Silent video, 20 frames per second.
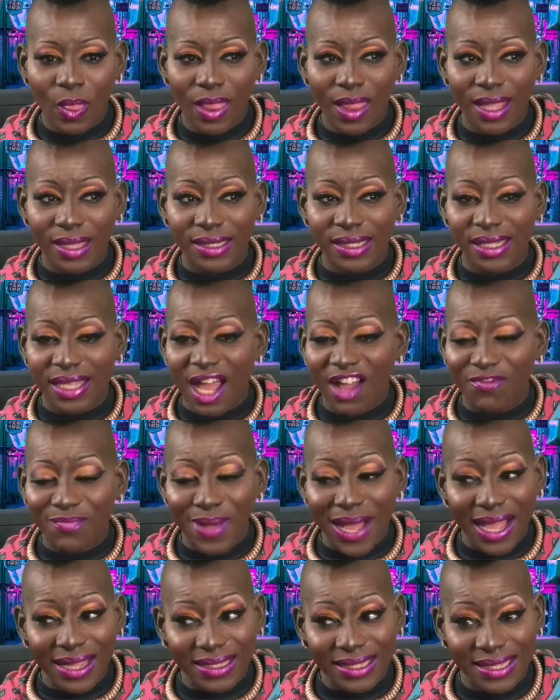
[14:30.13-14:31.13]
soft
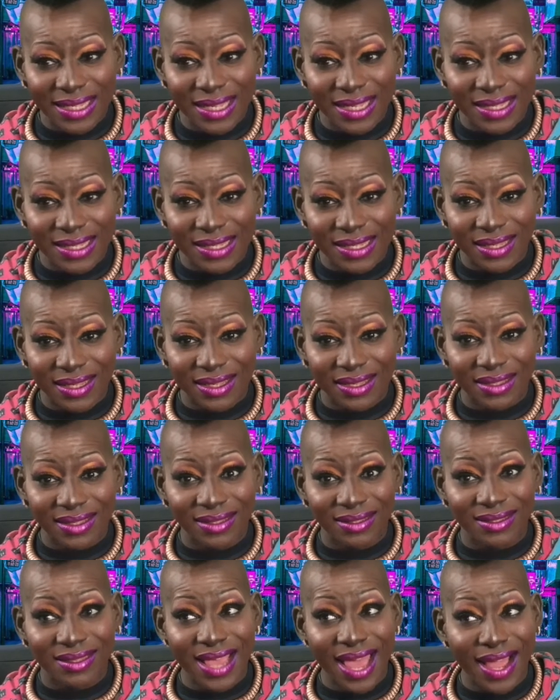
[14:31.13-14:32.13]
boxes
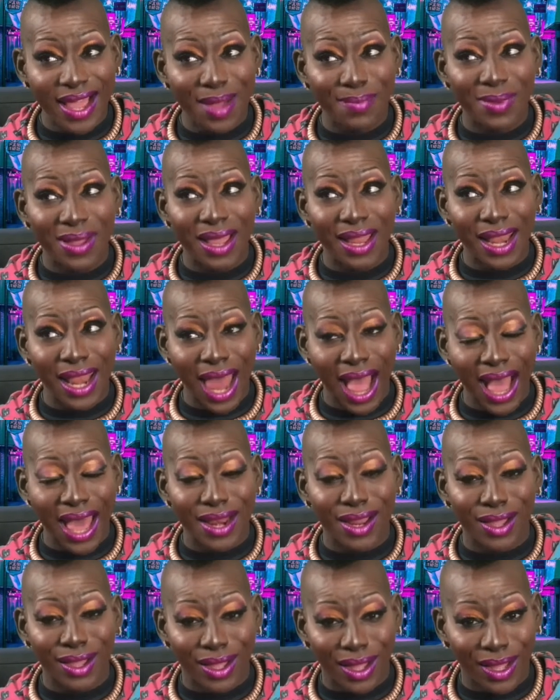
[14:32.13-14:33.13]
take up a lot
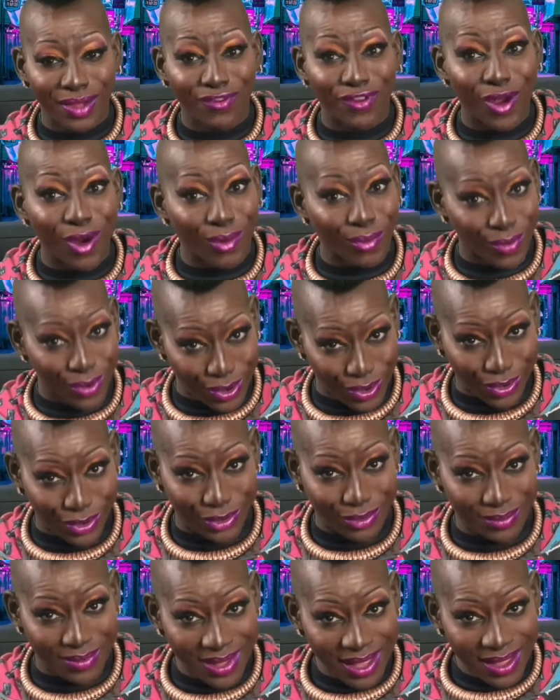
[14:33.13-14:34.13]
of a room.
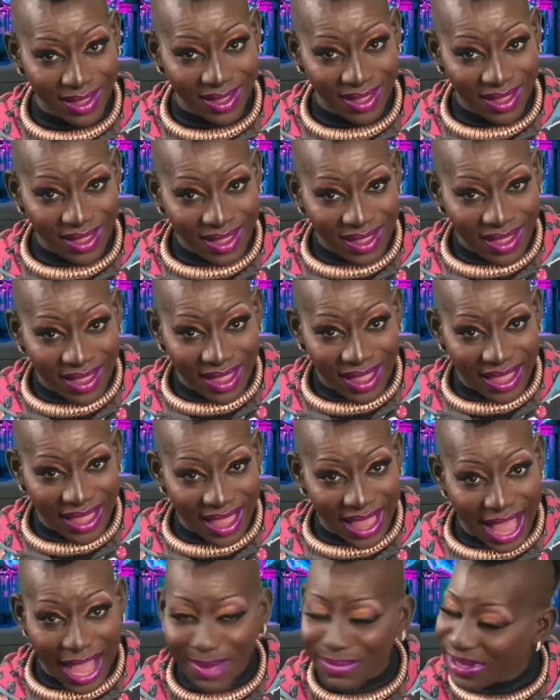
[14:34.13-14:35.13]

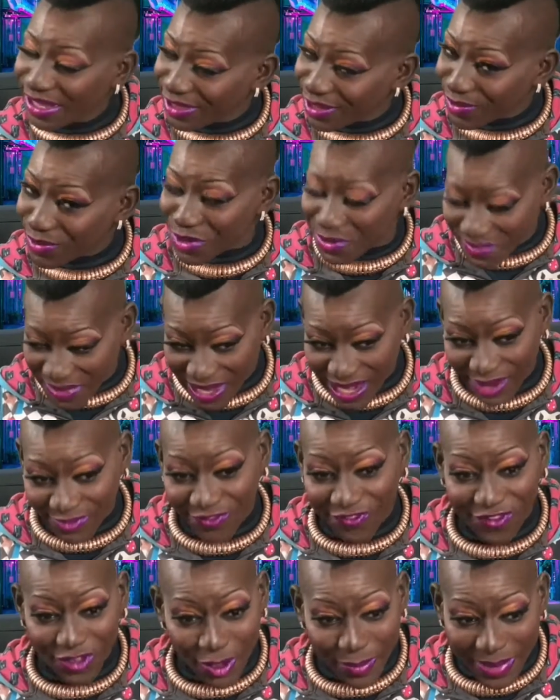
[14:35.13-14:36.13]
I mean, the room that I'm
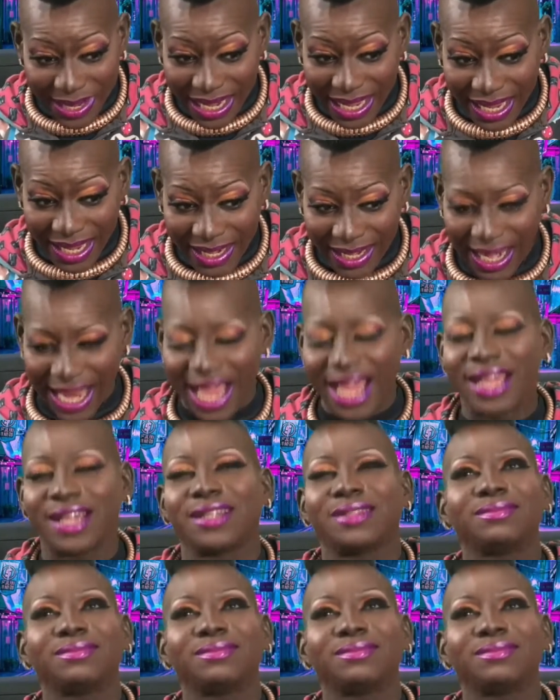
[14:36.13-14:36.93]
filming in, like,